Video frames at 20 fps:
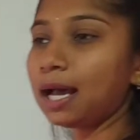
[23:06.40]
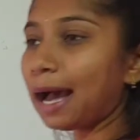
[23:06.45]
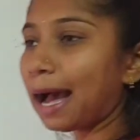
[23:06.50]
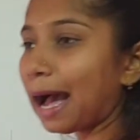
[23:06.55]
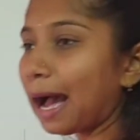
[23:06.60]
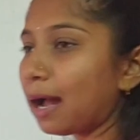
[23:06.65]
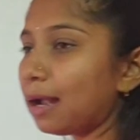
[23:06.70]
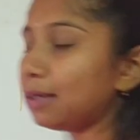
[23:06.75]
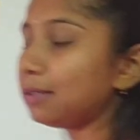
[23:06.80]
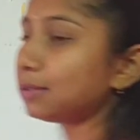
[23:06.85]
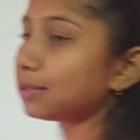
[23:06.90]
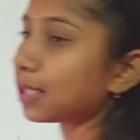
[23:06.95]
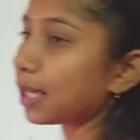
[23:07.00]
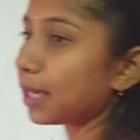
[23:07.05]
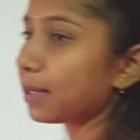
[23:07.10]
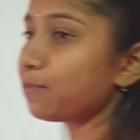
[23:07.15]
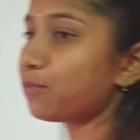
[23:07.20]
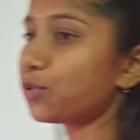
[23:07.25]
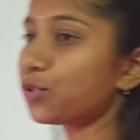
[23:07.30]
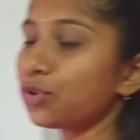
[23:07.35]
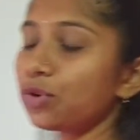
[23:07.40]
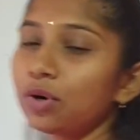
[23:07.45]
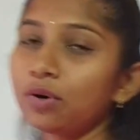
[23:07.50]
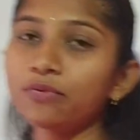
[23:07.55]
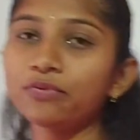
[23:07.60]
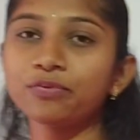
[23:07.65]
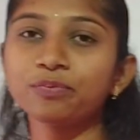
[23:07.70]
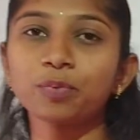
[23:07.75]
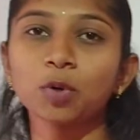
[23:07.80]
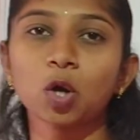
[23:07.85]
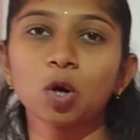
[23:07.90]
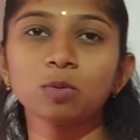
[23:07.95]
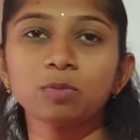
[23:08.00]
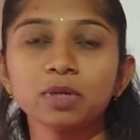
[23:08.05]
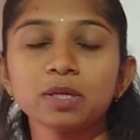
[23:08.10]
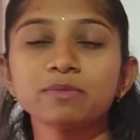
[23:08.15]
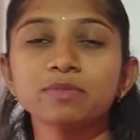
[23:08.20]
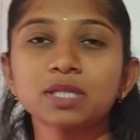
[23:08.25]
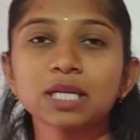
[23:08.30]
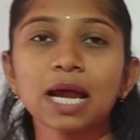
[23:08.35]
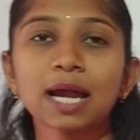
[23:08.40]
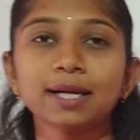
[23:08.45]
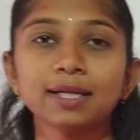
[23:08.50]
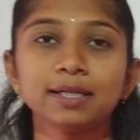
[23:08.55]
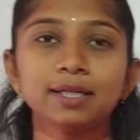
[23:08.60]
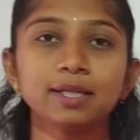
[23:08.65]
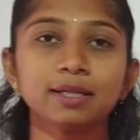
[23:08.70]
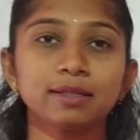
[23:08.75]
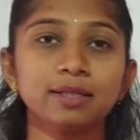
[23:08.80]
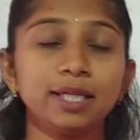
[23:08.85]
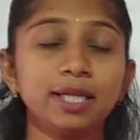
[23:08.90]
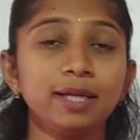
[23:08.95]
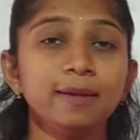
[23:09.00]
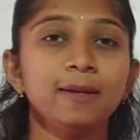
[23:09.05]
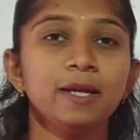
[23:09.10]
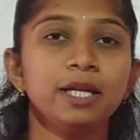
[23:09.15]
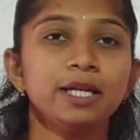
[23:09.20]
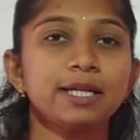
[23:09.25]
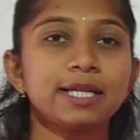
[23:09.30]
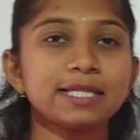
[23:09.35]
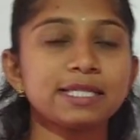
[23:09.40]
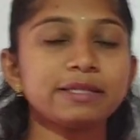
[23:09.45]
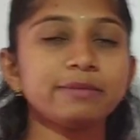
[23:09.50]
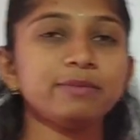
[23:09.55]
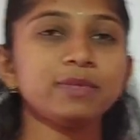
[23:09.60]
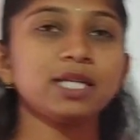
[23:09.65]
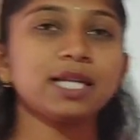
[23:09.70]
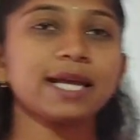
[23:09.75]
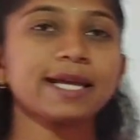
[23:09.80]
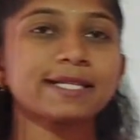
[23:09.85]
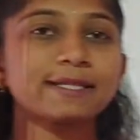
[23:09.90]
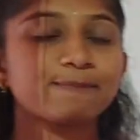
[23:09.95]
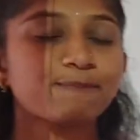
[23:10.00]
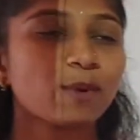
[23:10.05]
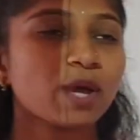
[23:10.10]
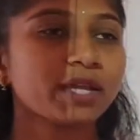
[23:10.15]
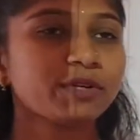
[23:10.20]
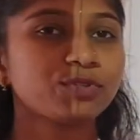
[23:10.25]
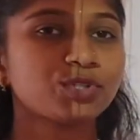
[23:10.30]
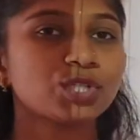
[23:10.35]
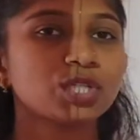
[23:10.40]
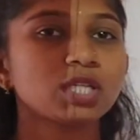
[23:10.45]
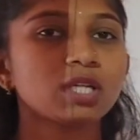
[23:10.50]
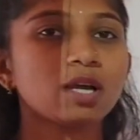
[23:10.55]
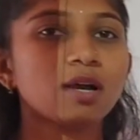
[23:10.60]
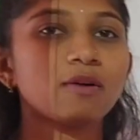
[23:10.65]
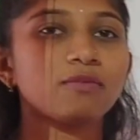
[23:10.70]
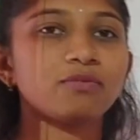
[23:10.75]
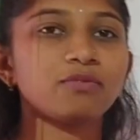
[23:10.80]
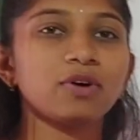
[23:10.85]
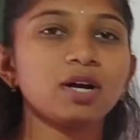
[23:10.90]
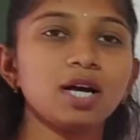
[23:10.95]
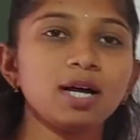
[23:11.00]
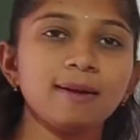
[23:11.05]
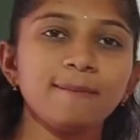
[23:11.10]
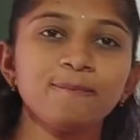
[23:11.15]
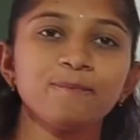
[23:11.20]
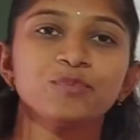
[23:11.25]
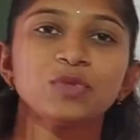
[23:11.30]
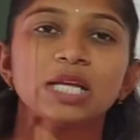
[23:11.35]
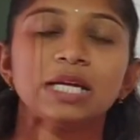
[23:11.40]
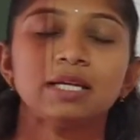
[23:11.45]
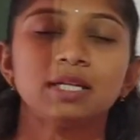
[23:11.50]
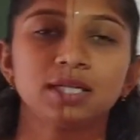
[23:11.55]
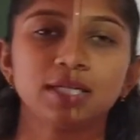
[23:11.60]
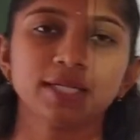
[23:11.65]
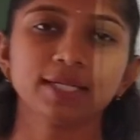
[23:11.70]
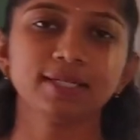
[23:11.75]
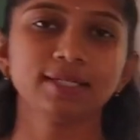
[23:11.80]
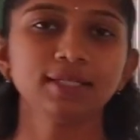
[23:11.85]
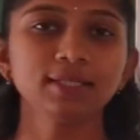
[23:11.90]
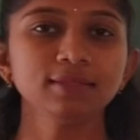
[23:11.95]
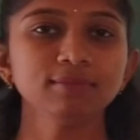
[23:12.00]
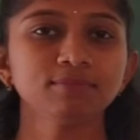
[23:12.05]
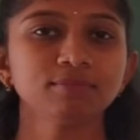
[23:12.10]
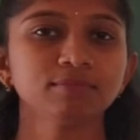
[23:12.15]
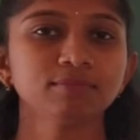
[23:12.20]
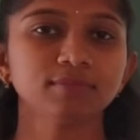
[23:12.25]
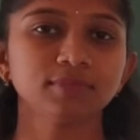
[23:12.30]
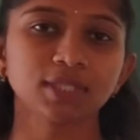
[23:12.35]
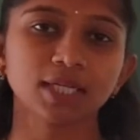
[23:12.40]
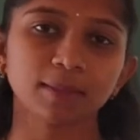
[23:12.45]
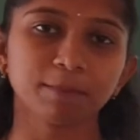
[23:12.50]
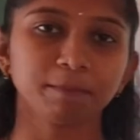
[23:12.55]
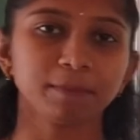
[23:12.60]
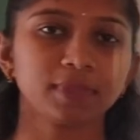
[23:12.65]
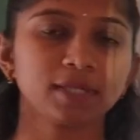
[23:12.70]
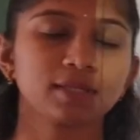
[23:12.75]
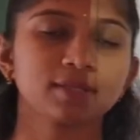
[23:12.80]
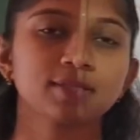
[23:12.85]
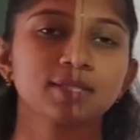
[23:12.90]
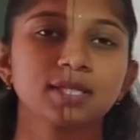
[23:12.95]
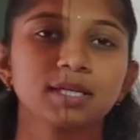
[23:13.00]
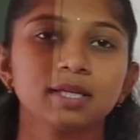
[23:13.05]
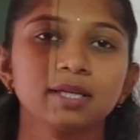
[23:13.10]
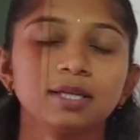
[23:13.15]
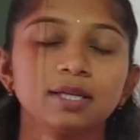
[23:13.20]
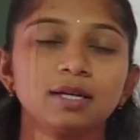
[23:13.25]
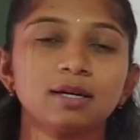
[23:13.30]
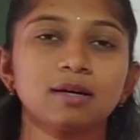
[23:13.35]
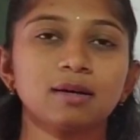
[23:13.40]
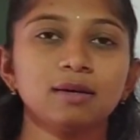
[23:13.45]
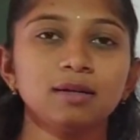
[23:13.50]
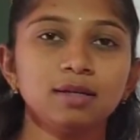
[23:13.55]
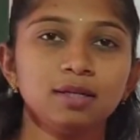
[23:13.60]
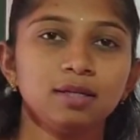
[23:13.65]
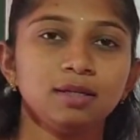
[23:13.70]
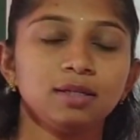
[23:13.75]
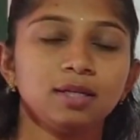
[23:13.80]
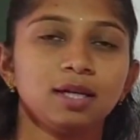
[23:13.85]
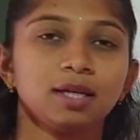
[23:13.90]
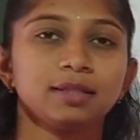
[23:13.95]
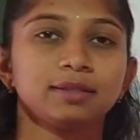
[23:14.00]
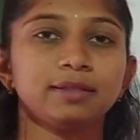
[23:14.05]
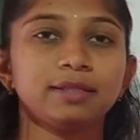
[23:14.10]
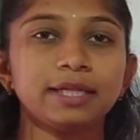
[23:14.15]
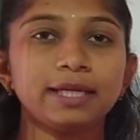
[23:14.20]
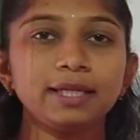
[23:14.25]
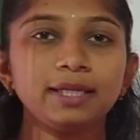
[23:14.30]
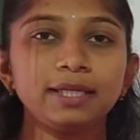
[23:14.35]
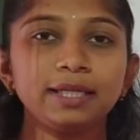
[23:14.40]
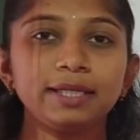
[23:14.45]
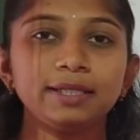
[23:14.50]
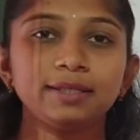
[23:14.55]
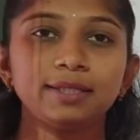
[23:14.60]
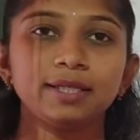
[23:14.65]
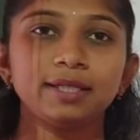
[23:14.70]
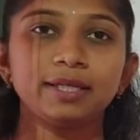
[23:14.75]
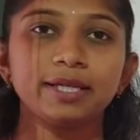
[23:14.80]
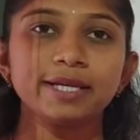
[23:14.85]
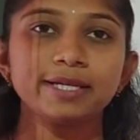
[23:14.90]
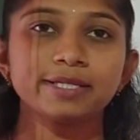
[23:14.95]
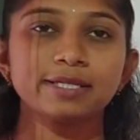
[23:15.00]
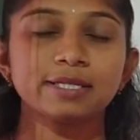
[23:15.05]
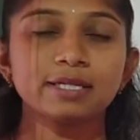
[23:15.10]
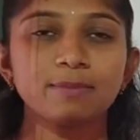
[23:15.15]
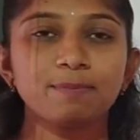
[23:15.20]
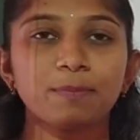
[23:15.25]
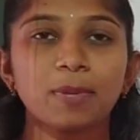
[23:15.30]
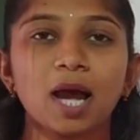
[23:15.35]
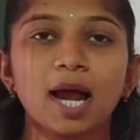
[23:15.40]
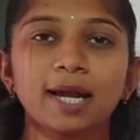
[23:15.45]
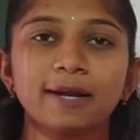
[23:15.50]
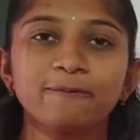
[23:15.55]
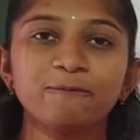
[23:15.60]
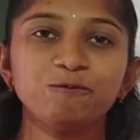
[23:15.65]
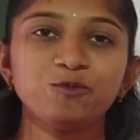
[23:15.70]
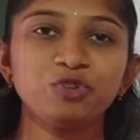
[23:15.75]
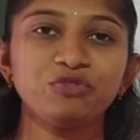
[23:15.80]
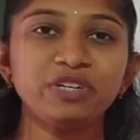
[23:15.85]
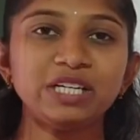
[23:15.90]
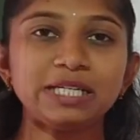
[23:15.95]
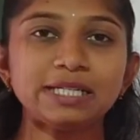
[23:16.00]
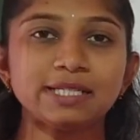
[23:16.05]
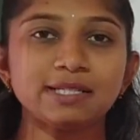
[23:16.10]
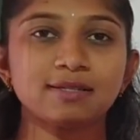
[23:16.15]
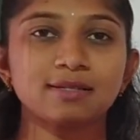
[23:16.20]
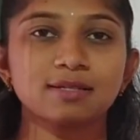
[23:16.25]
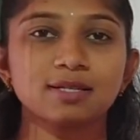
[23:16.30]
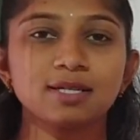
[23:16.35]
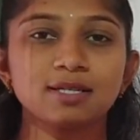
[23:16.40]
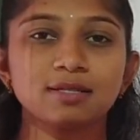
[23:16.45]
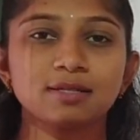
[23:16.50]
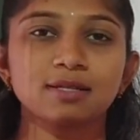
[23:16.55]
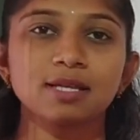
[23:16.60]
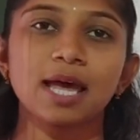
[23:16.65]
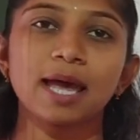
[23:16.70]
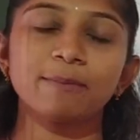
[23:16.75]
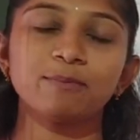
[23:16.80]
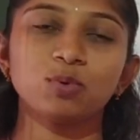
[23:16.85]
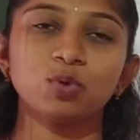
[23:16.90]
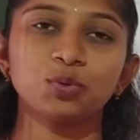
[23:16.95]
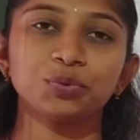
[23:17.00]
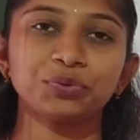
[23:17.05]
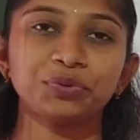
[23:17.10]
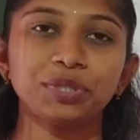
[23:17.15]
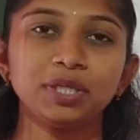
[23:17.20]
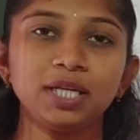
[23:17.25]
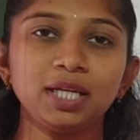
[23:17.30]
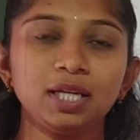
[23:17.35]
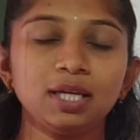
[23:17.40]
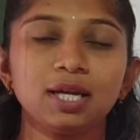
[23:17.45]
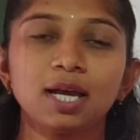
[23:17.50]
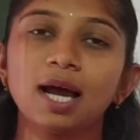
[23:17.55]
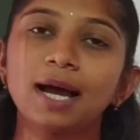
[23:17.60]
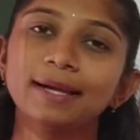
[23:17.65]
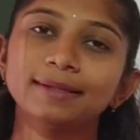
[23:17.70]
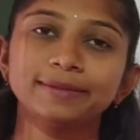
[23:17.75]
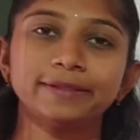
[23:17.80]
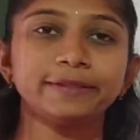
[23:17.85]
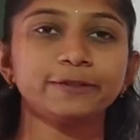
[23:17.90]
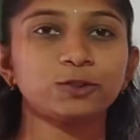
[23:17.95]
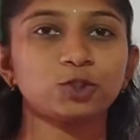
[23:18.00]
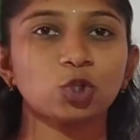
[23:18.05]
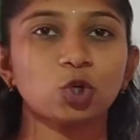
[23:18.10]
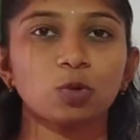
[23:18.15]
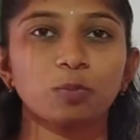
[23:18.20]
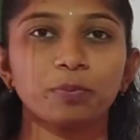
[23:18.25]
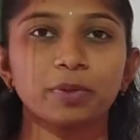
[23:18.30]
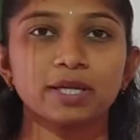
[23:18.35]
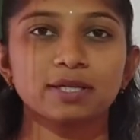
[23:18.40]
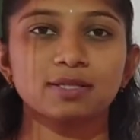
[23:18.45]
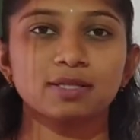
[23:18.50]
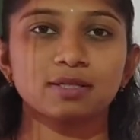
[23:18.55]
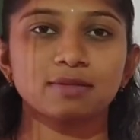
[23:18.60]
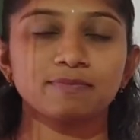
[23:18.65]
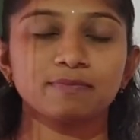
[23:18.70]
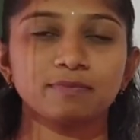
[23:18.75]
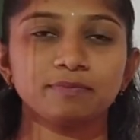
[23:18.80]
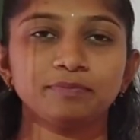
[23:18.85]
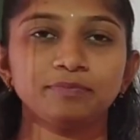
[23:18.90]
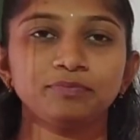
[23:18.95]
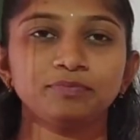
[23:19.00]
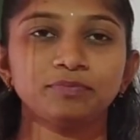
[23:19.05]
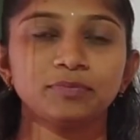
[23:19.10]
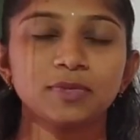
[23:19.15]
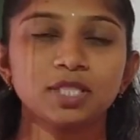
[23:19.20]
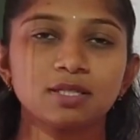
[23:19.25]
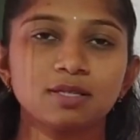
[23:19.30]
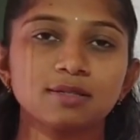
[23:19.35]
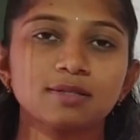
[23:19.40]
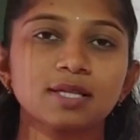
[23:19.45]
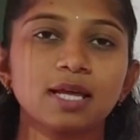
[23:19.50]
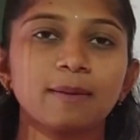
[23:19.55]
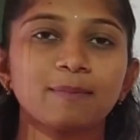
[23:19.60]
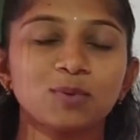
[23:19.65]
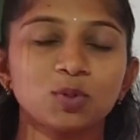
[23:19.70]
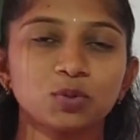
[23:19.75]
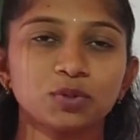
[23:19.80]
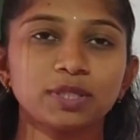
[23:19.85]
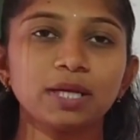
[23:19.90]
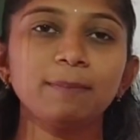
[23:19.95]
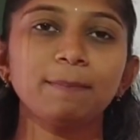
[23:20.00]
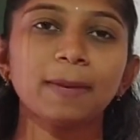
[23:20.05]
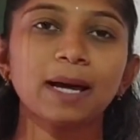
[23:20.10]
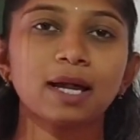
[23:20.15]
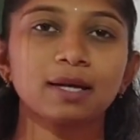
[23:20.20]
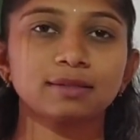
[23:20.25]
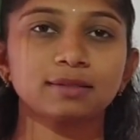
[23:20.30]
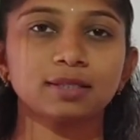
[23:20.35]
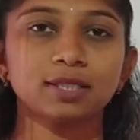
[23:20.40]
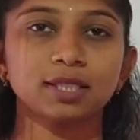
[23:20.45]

hard types of problems under the decimal expansion of a real numbers here. Then in the next part, we will discuss about the other topics. This is about the part.